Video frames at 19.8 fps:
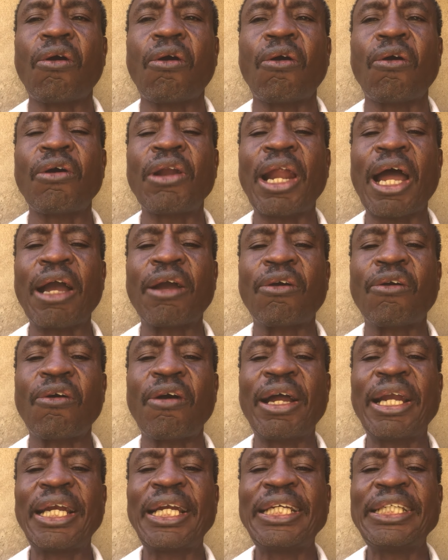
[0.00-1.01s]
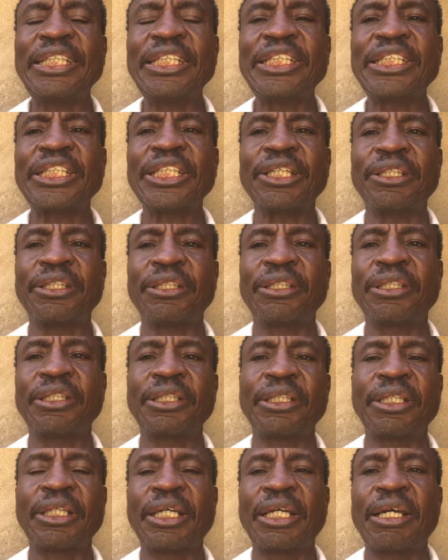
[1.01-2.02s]
on a coalition
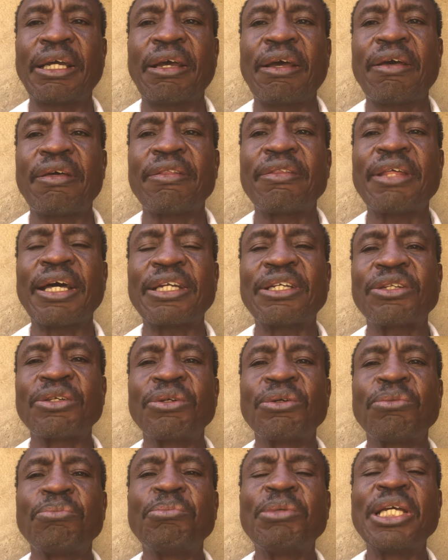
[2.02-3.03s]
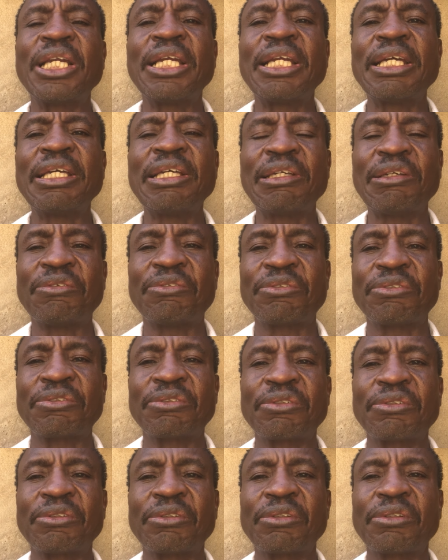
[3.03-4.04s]
that you believe
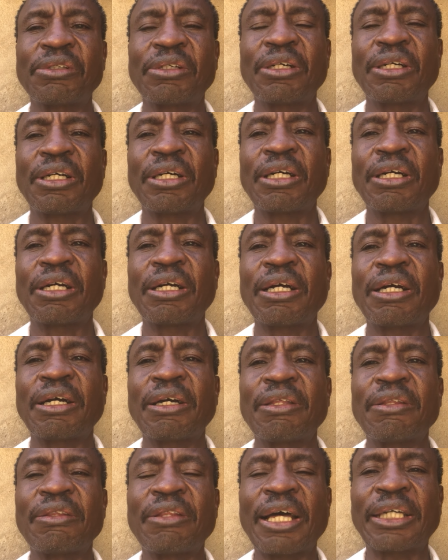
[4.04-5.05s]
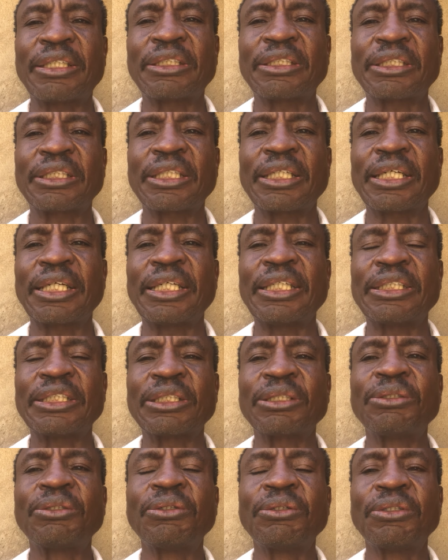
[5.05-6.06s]
that
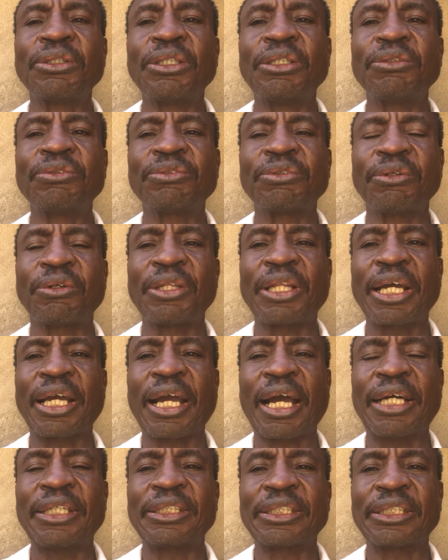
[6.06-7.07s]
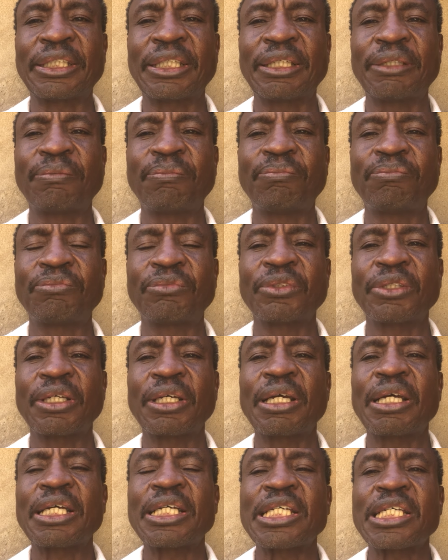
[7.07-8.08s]
is good for the country.
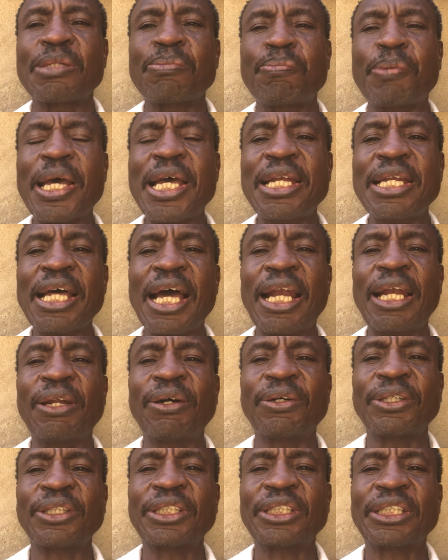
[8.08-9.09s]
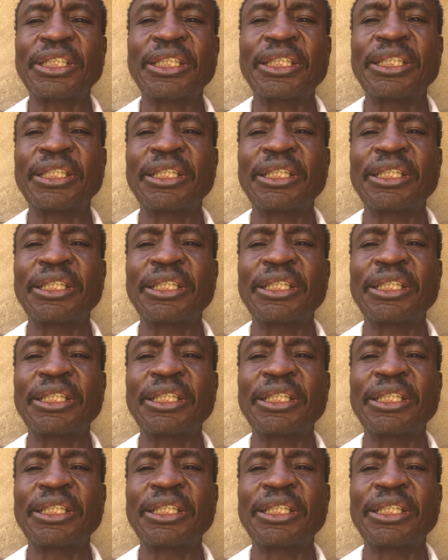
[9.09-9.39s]
Spend a lot,